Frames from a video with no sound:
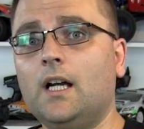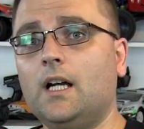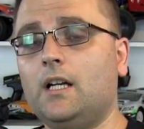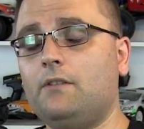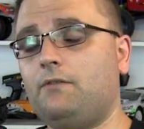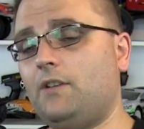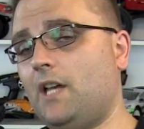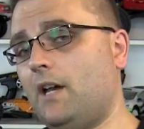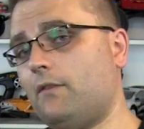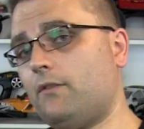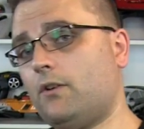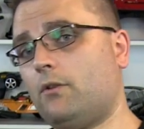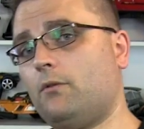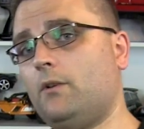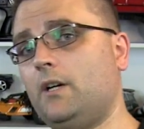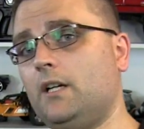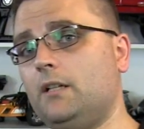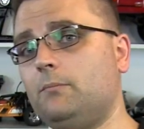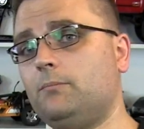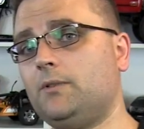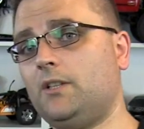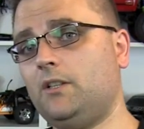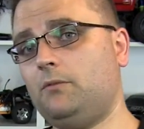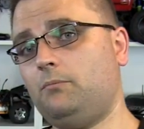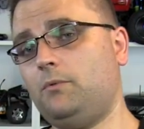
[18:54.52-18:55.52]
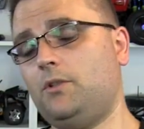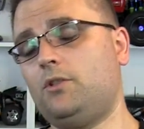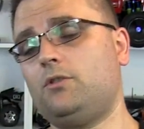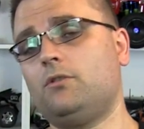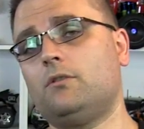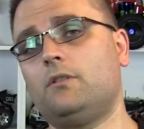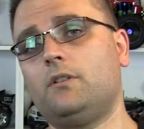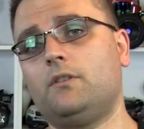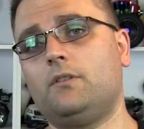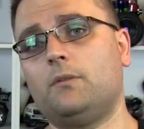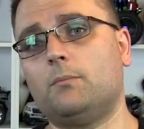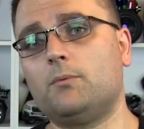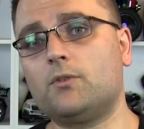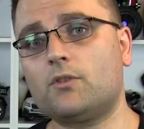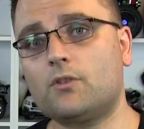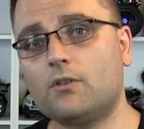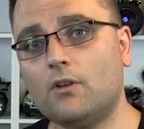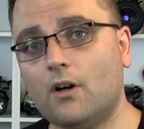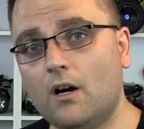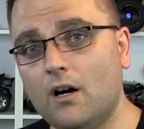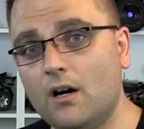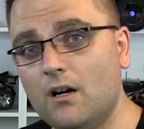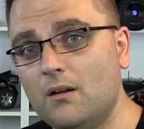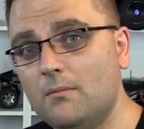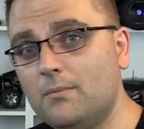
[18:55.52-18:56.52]
If you haven't already, please be sure to
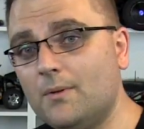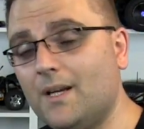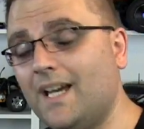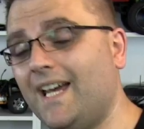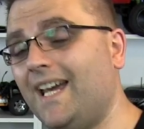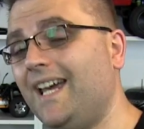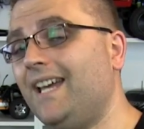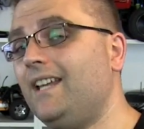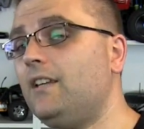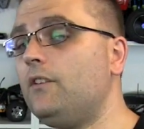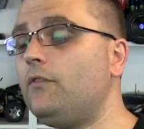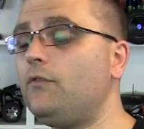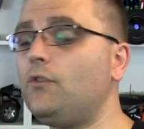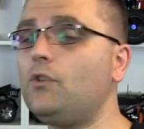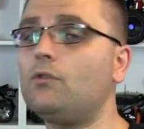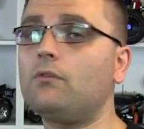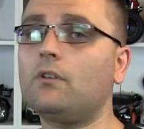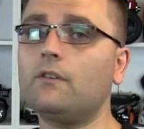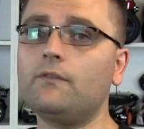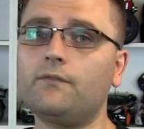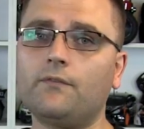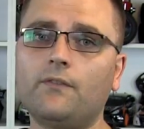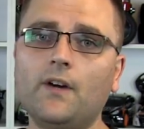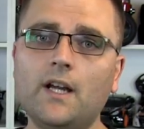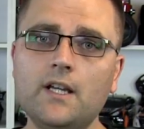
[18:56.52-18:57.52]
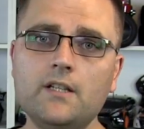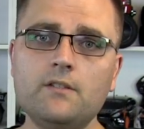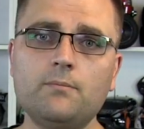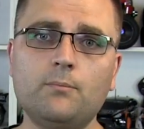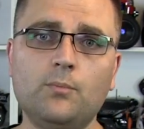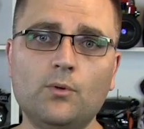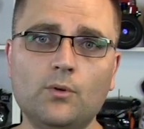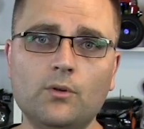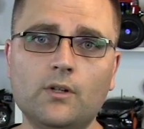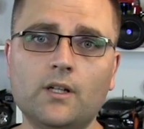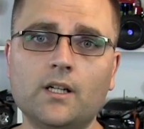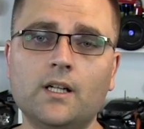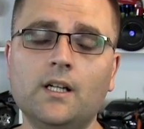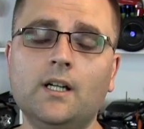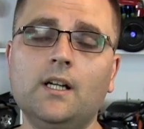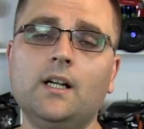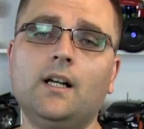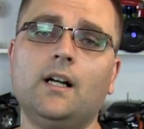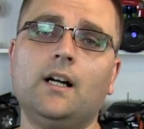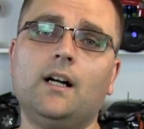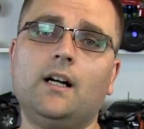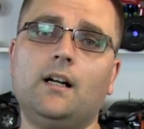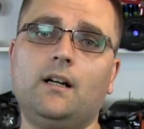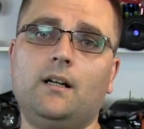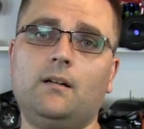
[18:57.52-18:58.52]
subscribe. And if you're on Facebook,
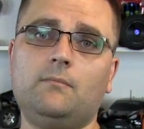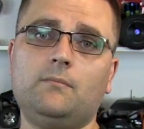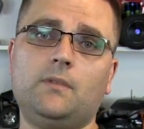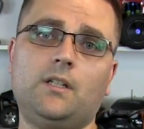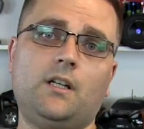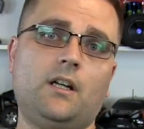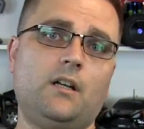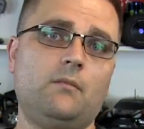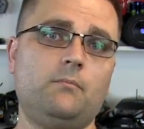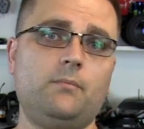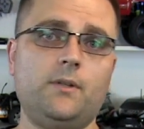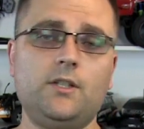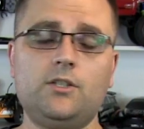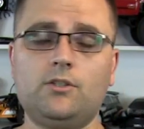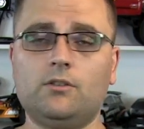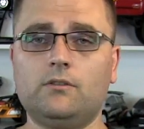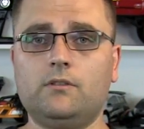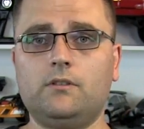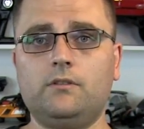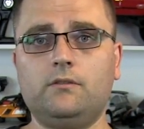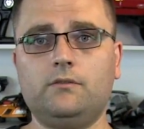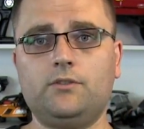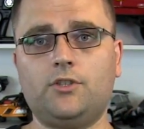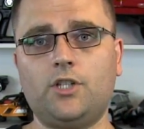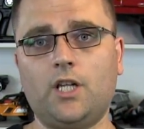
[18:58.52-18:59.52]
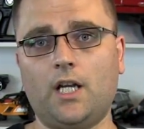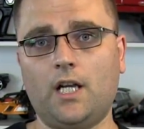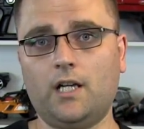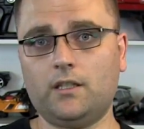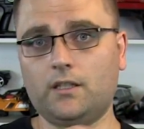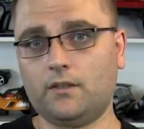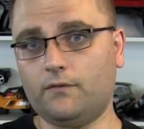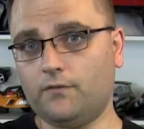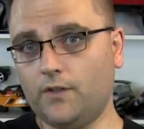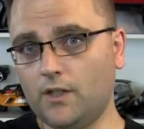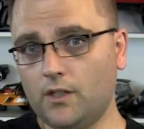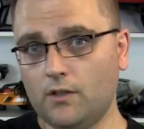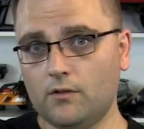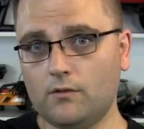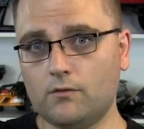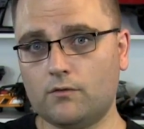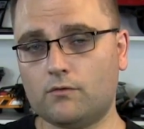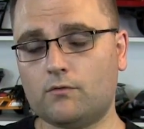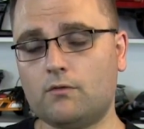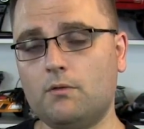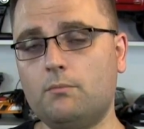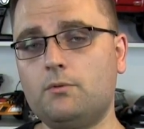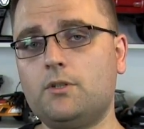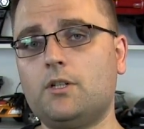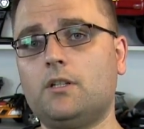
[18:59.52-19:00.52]
um, you know, be sure to check out the video
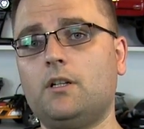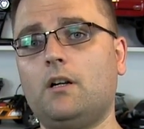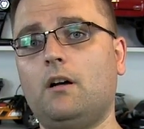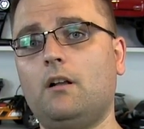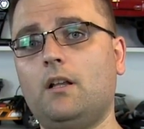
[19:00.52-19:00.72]
description.